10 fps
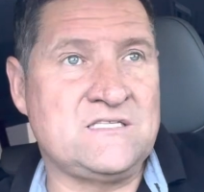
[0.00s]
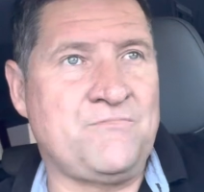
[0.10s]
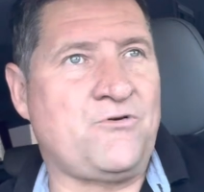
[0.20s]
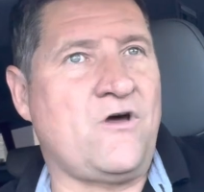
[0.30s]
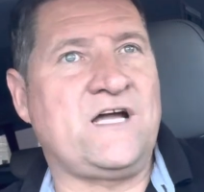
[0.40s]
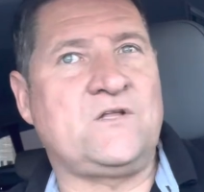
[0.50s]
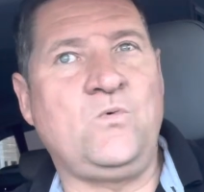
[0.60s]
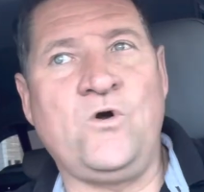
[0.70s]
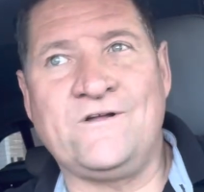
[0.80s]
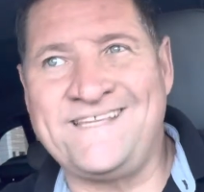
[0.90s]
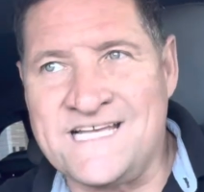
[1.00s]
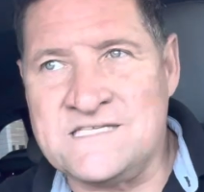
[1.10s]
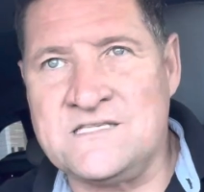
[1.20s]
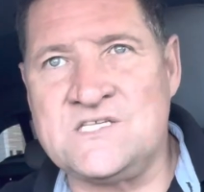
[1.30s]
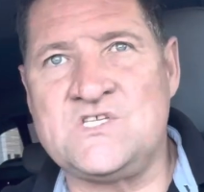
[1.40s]
the product work?
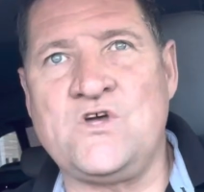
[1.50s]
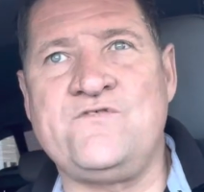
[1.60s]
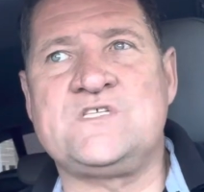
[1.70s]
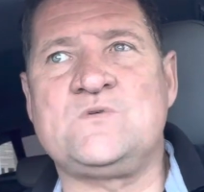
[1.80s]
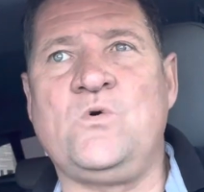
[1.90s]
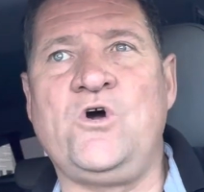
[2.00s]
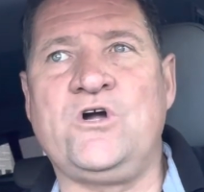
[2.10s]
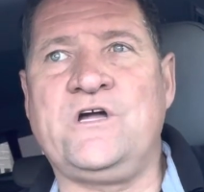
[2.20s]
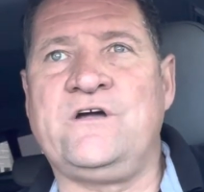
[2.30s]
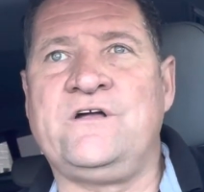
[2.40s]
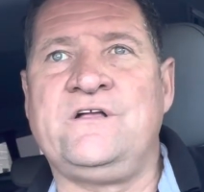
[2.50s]
Does the service work?